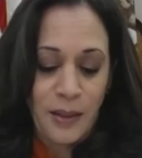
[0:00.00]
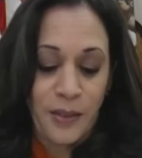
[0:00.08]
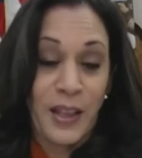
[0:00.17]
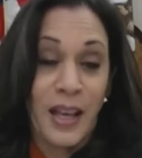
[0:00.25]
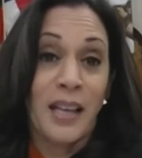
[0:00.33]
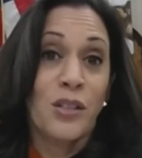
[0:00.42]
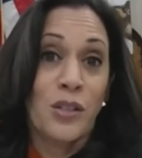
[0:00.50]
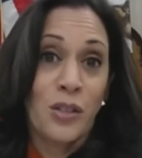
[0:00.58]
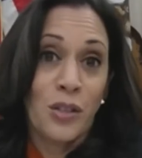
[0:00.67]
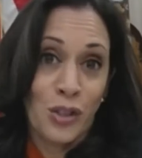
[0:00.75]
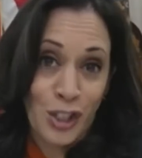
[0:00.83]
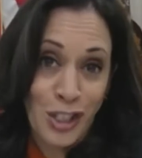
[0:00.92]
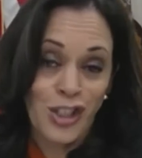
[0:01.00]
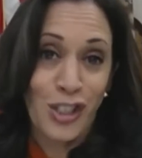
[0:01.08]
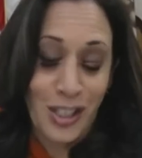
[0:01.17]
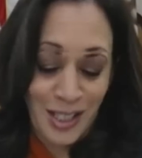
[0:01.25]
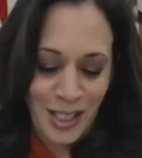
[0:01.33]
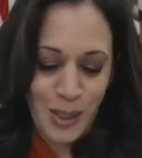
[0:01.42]
Then Judge
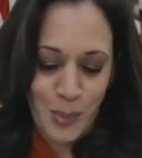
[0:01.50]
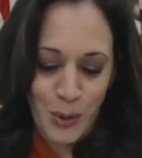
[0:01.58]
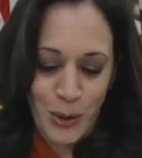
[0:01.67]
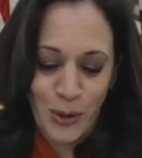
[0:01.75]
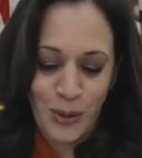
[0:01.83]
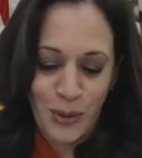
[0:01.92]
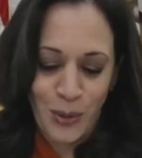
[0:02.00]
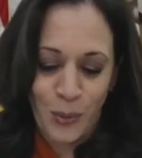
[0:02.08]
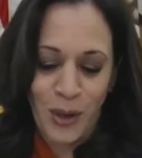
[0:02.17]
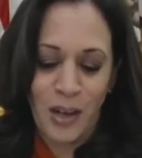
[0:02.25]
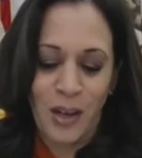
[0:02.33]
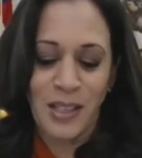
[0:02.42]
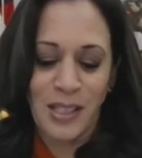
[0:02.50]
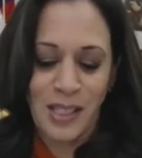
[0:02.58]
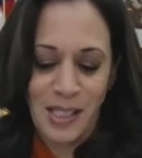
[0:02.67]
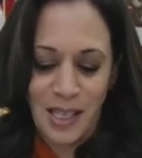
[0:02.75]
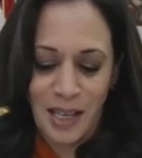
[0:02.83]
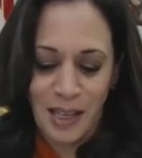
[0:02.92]
Ginsburg went on to
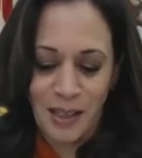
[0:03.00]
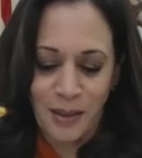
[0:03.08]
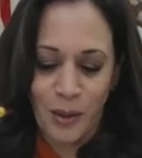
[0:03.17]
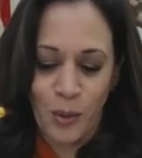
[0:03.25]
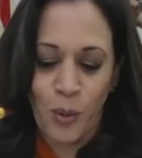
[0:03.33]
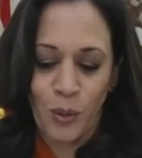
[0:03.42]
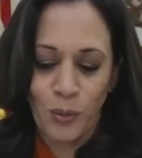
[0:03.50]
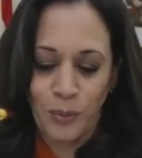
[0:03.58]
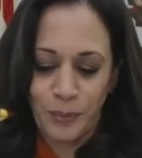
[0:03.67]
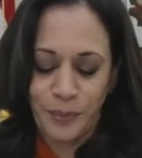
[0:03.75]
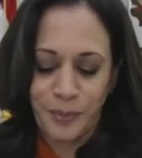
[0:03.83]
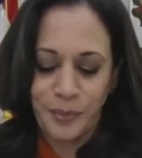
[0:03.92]
say, quote,